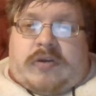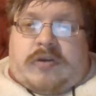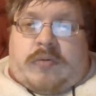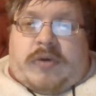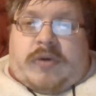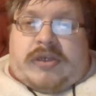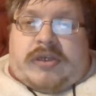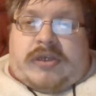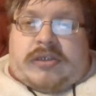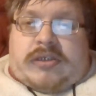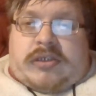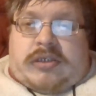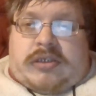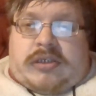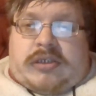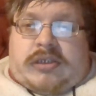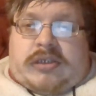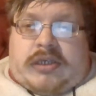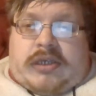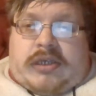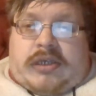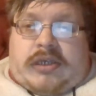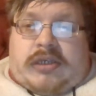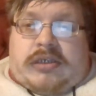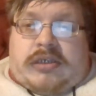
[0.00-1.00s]
Listen,
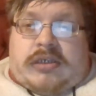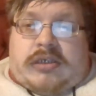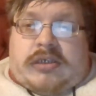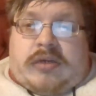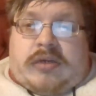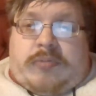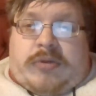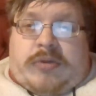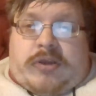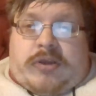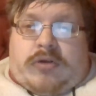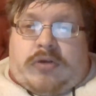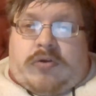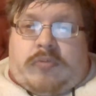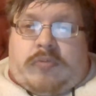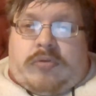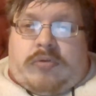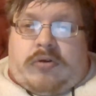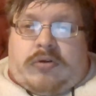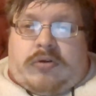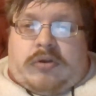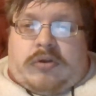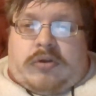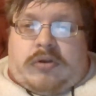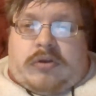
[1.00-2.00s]
I
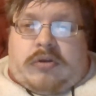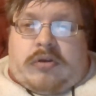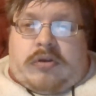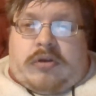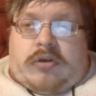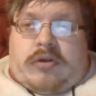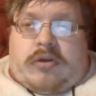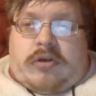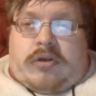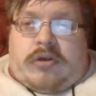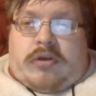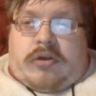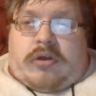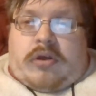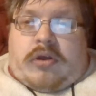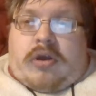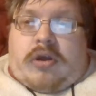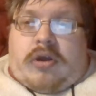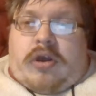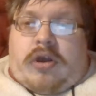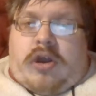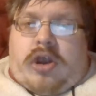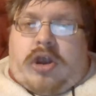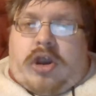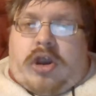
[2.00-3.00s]
set before you
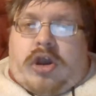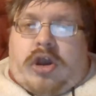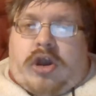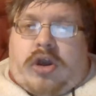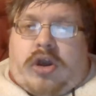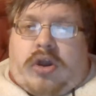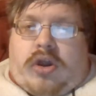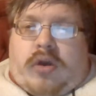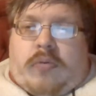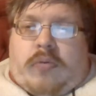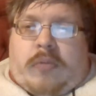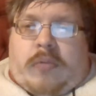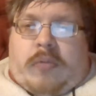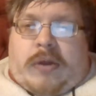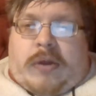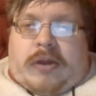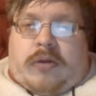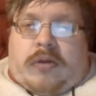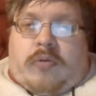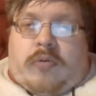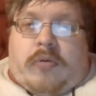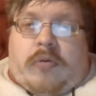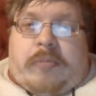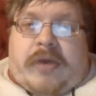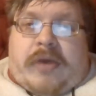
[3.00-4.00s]
today a blessing and a
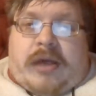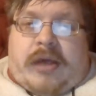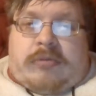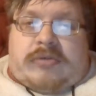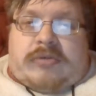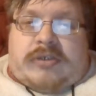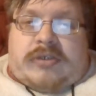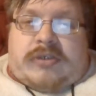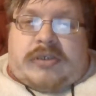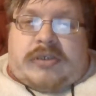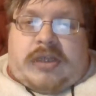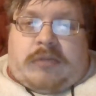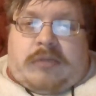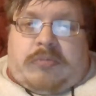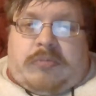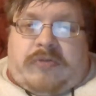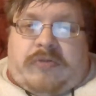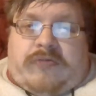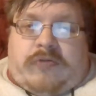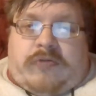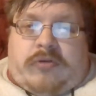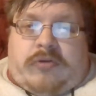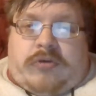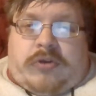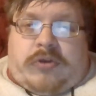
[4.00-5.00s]
curse.
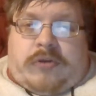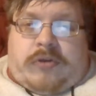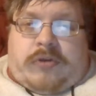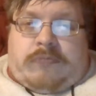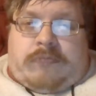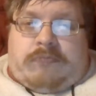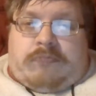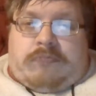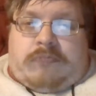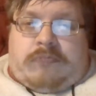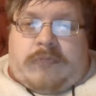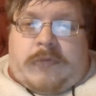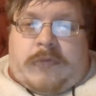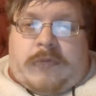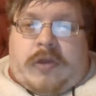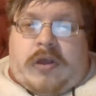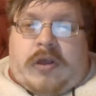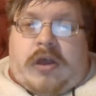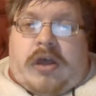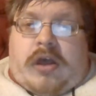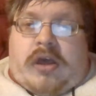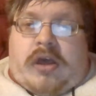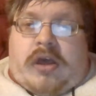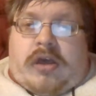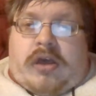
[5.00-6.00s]
The
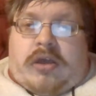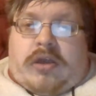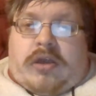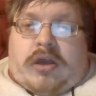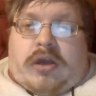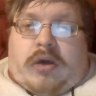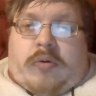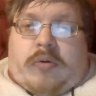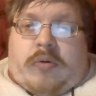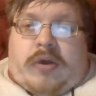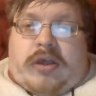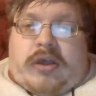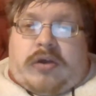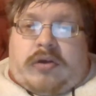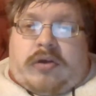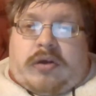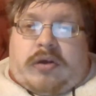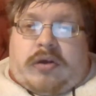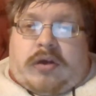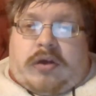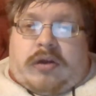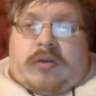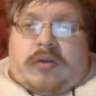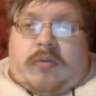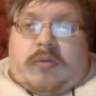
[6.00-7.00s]
blessing if you listen to the
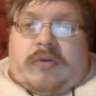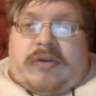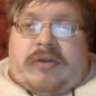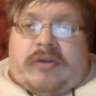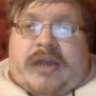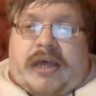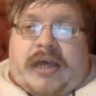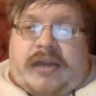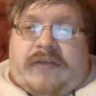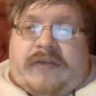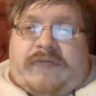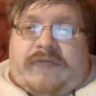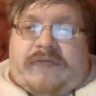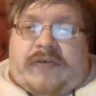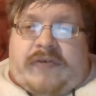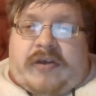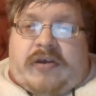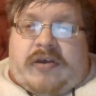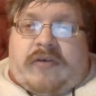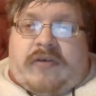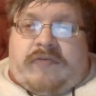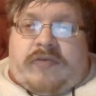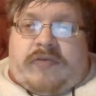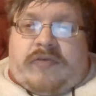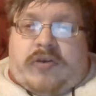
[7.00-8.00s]
commandments of Yahweh your God,
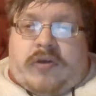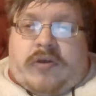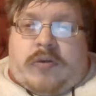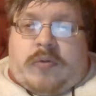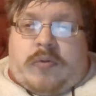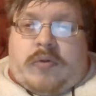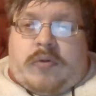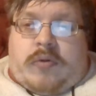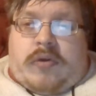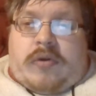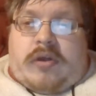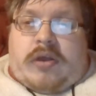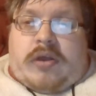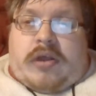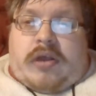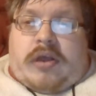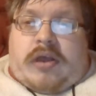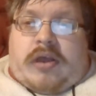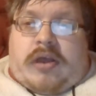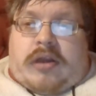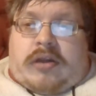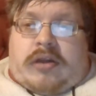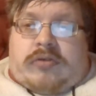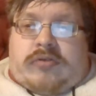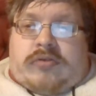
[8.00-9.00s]
which I
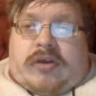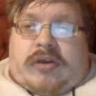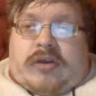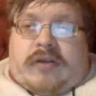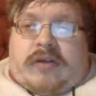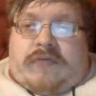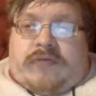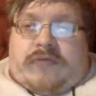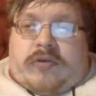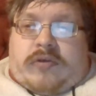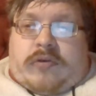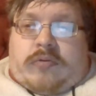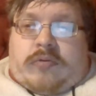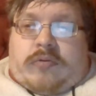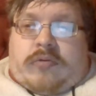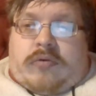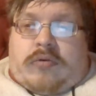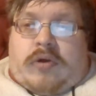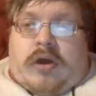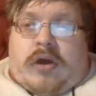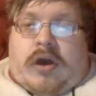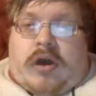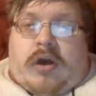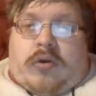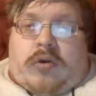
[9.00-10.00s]
command you today,
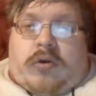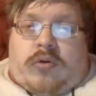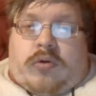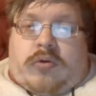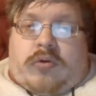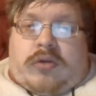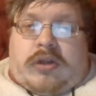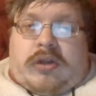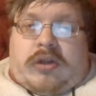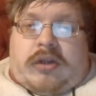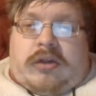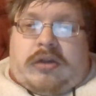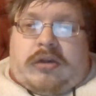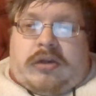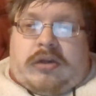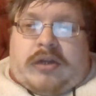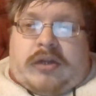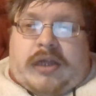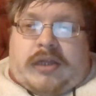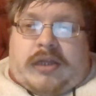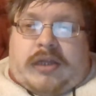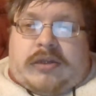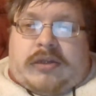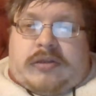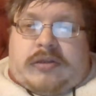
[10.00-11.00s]
and the curse
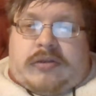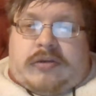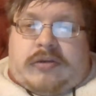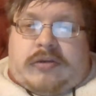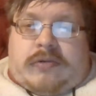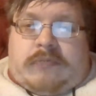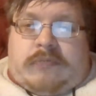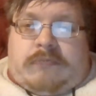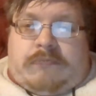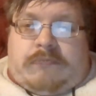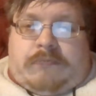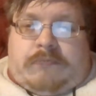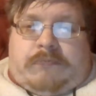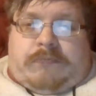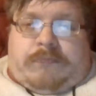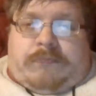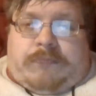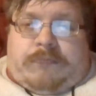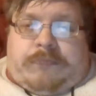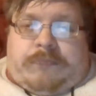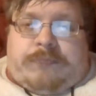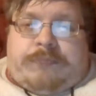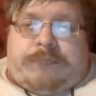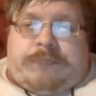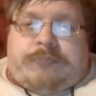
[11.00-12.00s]
if you do not listen
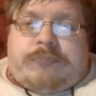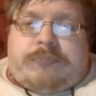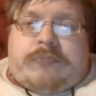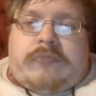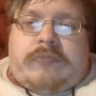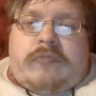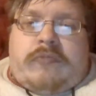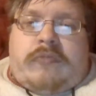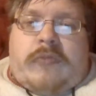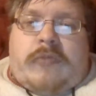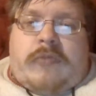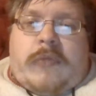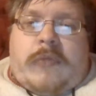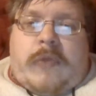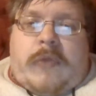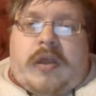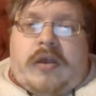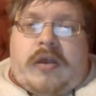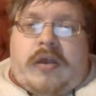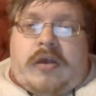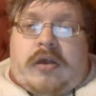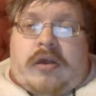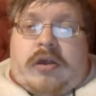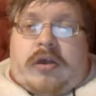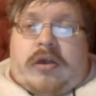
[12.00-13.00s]
to the commandments of Yahweh
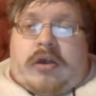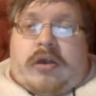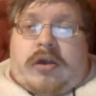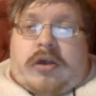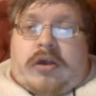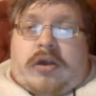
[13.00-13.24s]
your God,